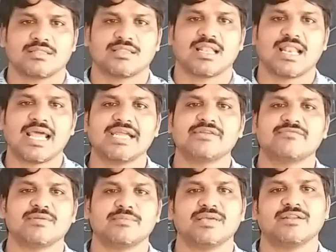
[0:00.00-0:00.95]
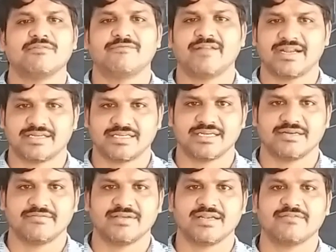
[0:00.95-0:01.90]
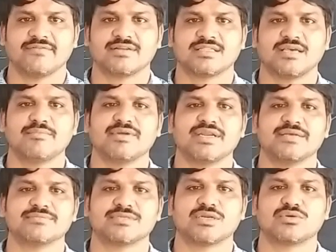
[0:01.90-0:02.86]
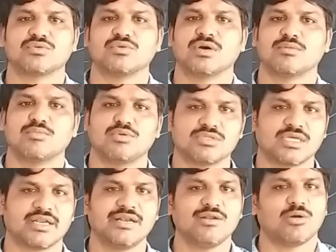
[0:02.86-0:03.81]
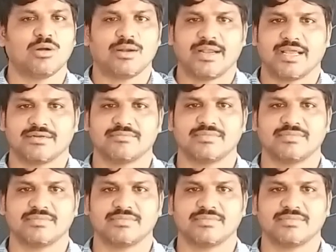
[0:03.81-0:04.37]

the light will be refracted whenever the mediums are two or both are in contact,